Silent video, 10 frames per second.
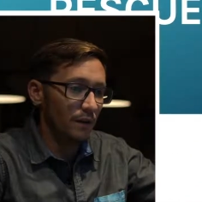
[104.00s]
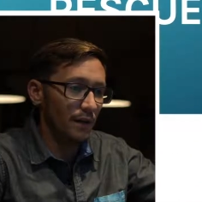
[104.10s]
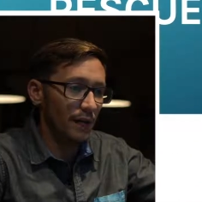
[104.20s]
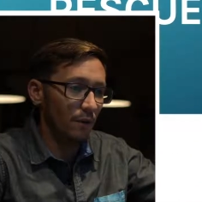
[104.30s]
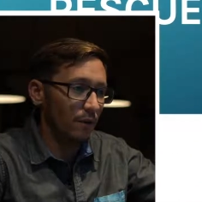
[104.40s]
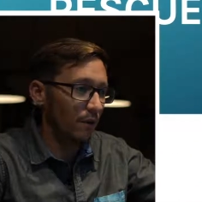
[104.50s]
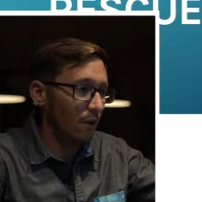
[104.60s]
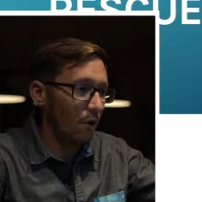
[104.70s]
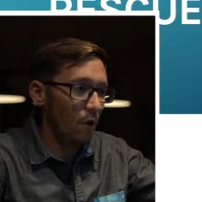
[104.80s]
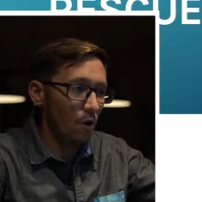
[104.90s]
Now,
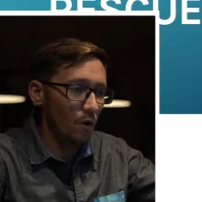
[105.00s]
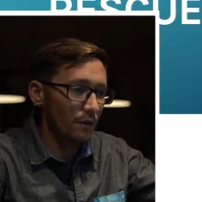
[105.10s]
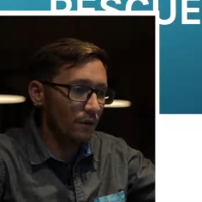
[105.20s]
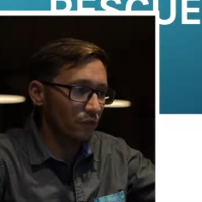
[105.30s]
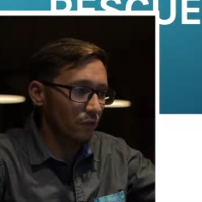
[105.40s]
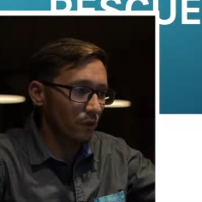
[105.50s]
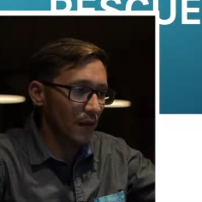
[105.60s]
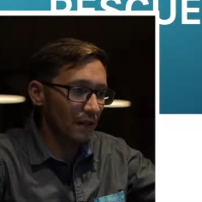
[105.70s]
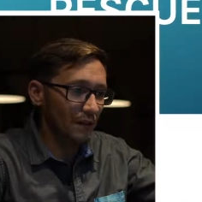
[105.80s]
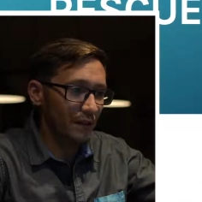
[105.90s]
all these little
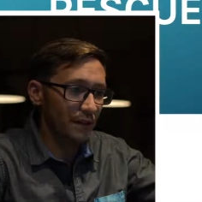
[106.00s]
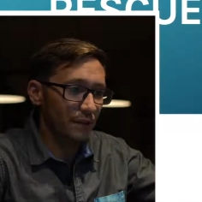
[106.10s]
highlighted